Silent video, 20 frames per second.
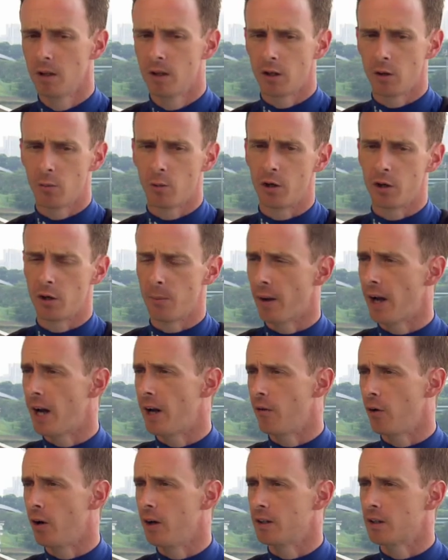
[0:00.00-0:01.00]
you want your
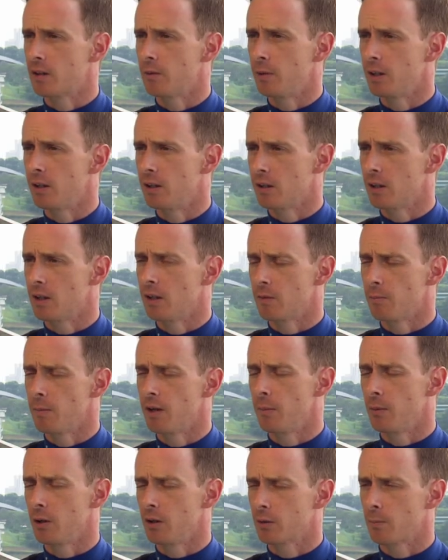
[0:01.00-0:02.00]
bad rides to be as
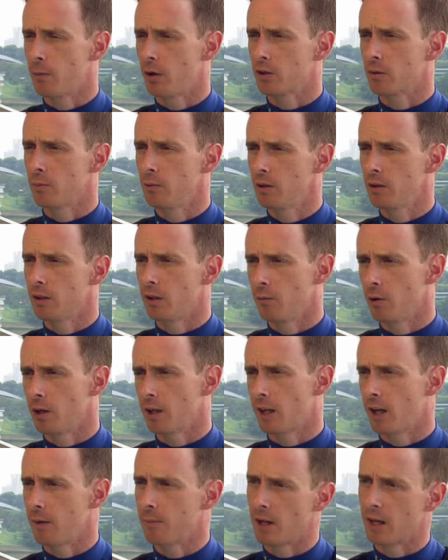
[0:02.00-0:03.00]
minimal as possible, and you want
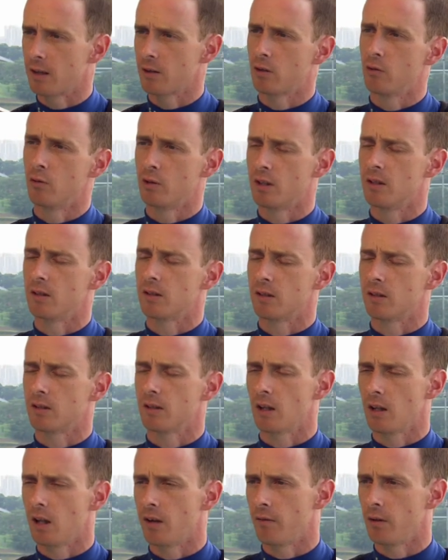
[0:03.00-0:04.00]
to keep that good,
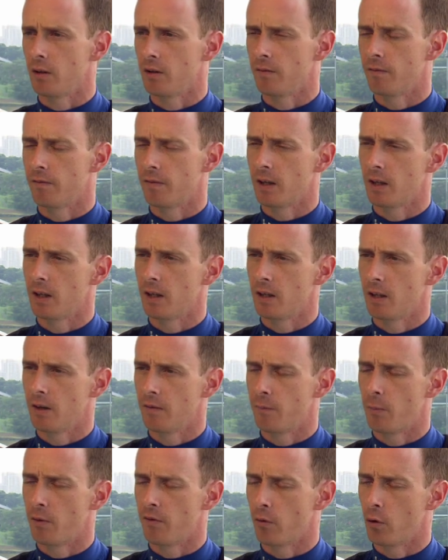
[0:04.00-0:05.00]
consistent level
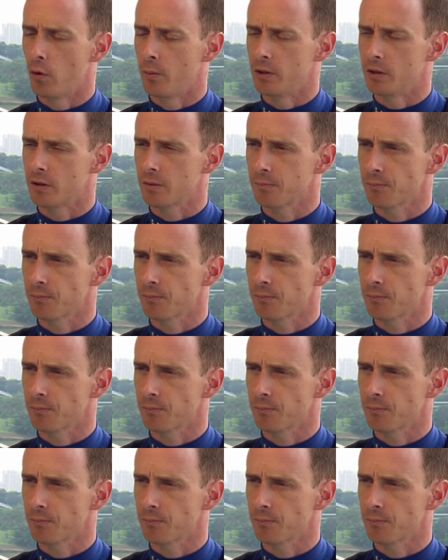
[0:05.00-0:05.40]
of performance.